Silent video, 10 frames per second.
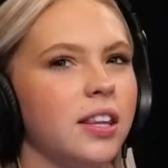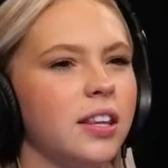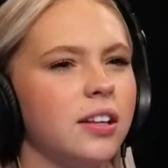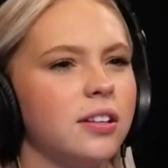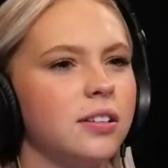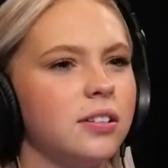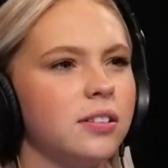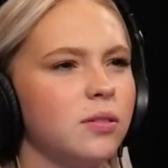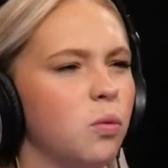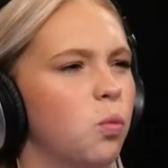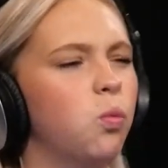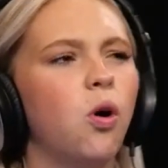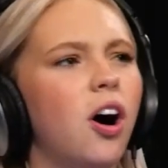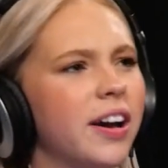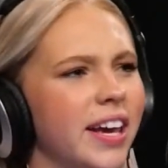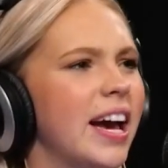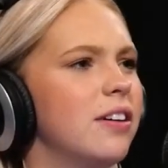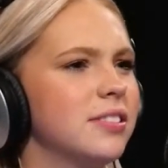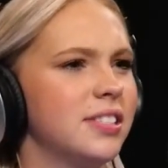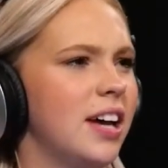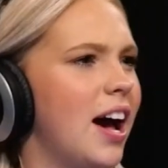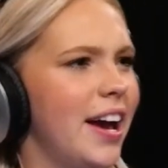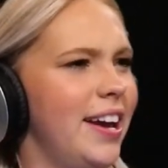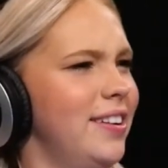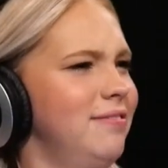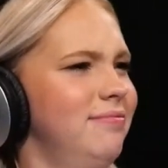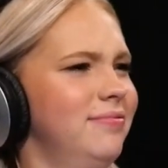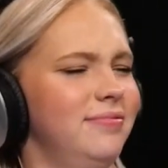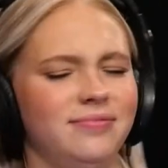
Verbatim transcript: her fridge and putting them outside, in her bed.